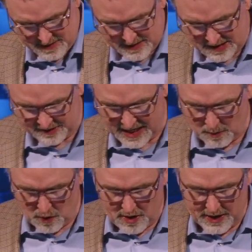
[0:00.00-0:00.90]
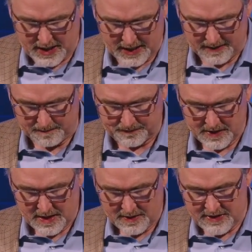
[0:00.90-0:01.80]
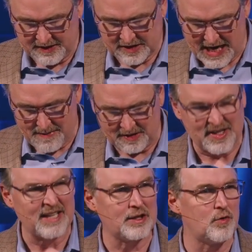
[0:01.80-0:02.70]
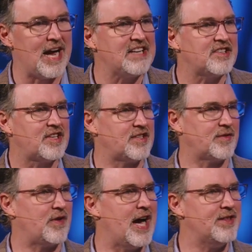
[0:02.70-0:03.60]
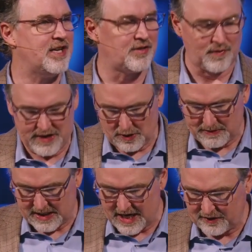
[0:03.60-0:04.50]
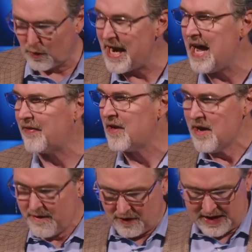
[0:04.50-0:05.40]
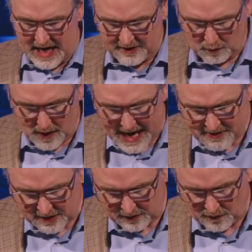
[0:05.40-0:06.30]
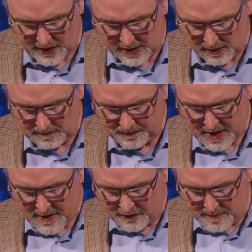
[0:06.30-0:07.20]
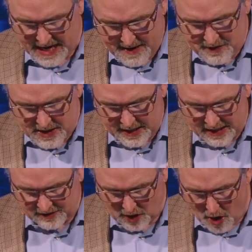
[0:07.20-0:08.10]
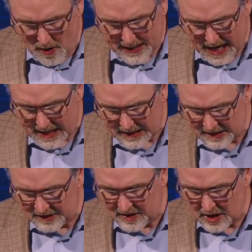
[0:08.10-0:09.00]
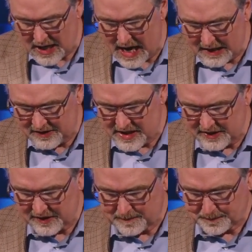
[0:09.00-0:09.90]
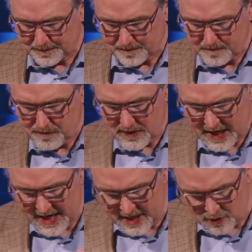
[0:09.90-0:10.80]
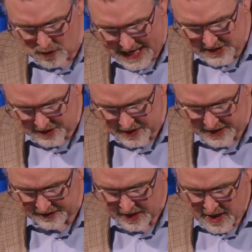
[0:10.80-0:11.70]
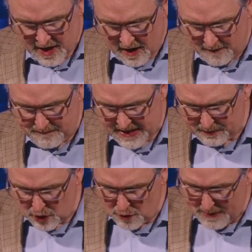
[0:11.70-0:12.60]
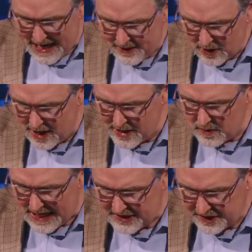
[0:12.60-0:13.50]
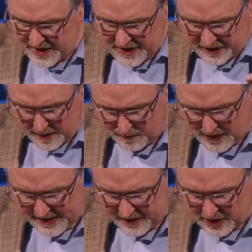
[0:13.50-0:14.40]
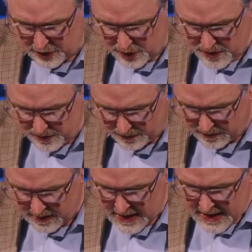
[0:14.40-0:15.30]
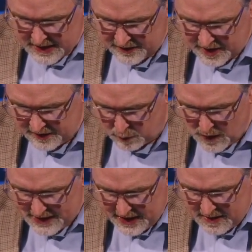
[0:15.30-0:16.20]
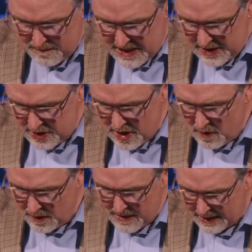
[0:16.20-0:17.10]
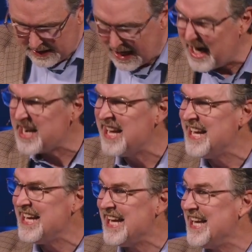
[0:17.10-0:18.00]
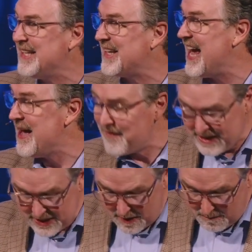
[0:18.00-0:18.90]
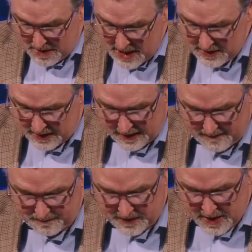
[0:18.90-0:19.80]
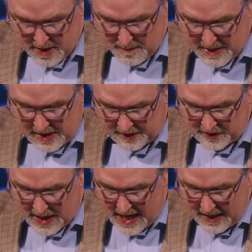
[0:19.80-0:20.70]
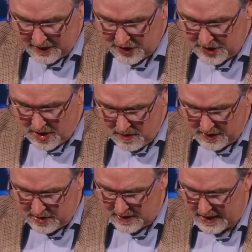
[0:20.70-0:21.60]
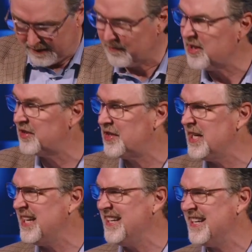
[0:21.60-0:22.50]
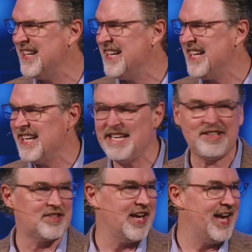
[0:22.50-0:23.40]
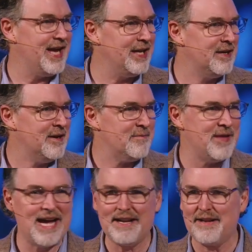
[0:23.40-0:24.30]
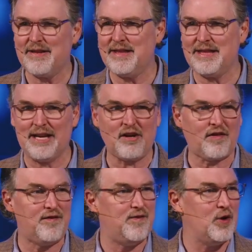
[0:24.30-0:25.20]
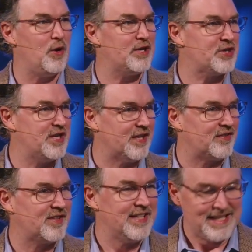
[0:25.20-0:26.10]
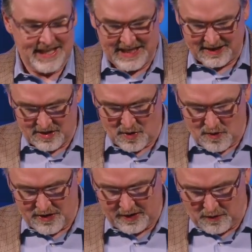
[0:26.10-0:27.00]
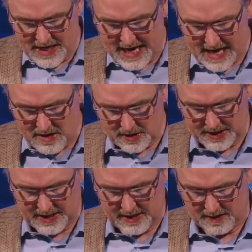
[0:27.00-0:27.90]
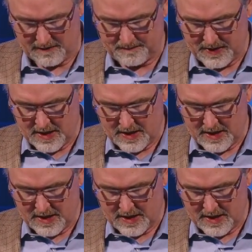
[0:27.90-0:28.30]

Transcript: There's that word again. This time it's not the righteousness of God that is revealed, but God's wrath. For God's wrath is revealed from heaven against all godless, godlessness and unrighteousness of people who by their unrighteousness suppress the truth, since what can be known about God is evident among them because God has shown it to them. You see, he's saying that there's foolishness in ignoring reality here.